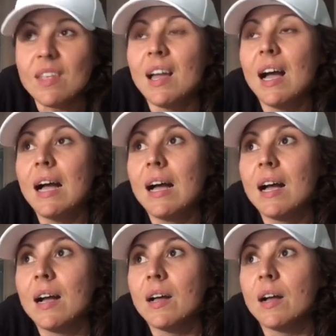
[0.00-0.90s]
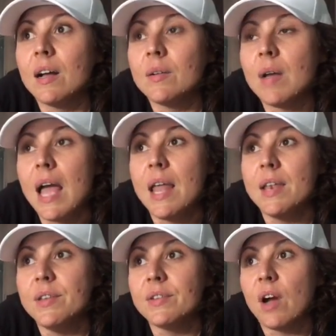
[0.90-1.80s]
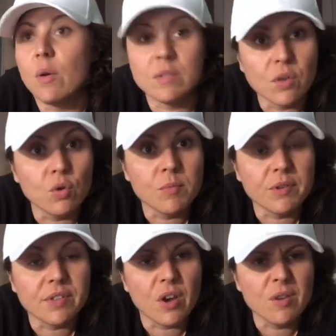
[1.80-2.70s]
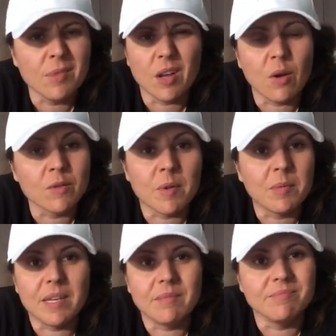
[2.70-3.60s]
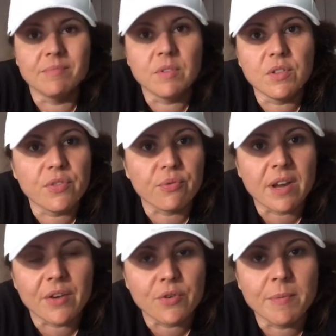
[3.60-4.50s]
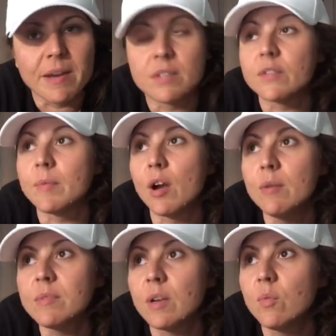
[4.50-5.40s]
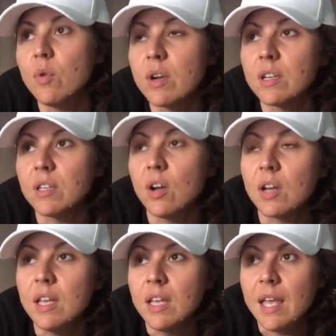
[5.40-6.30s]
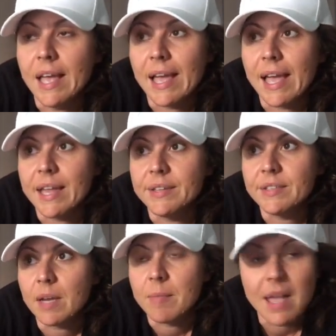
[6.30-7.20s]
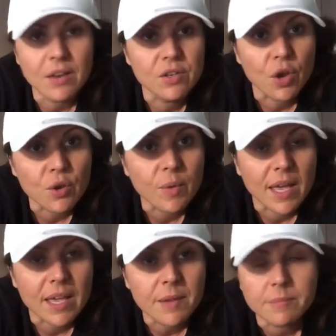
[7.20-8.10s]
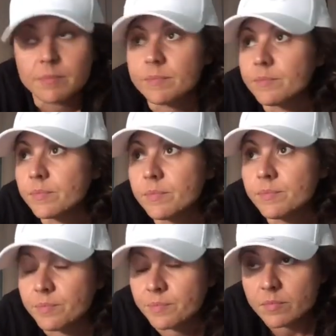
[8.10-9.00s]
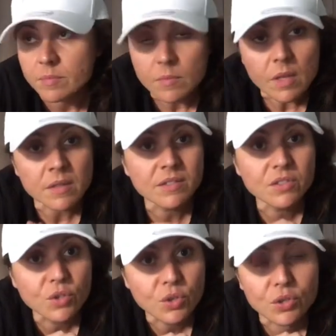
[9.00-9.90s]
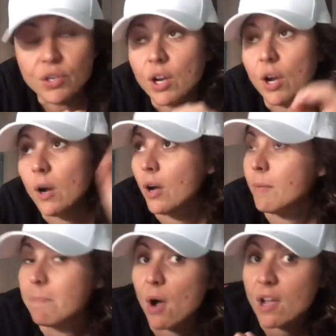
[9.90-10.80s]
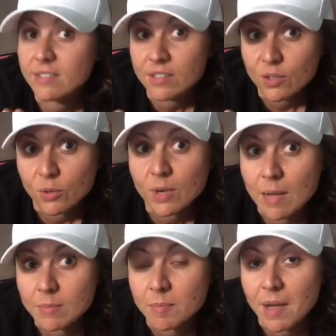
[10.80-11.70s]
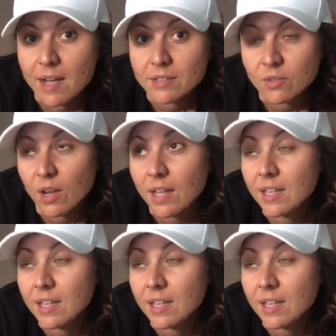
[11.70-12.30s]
and I was almost home, like I was probably 300 metres from home. So I'm walking along and out of nowhere, this dude on a bicycle comes past, right?